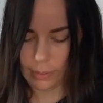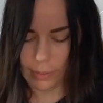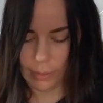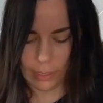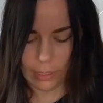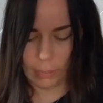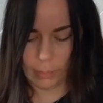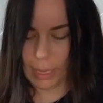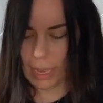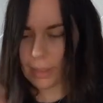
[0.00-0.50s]

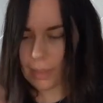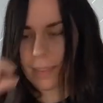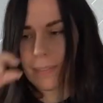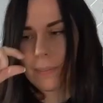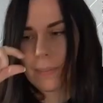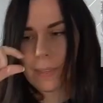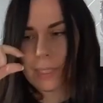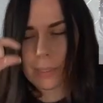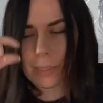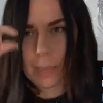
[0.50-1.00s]
it's
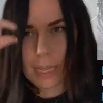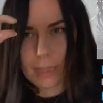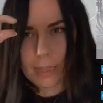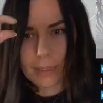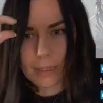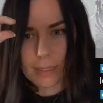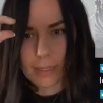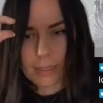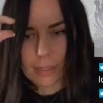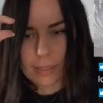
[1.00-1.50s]

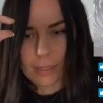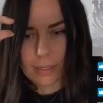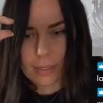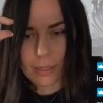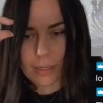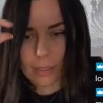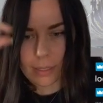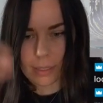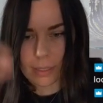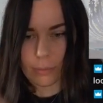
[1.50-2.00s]
about this
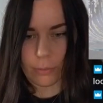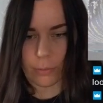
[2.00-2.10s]
thick,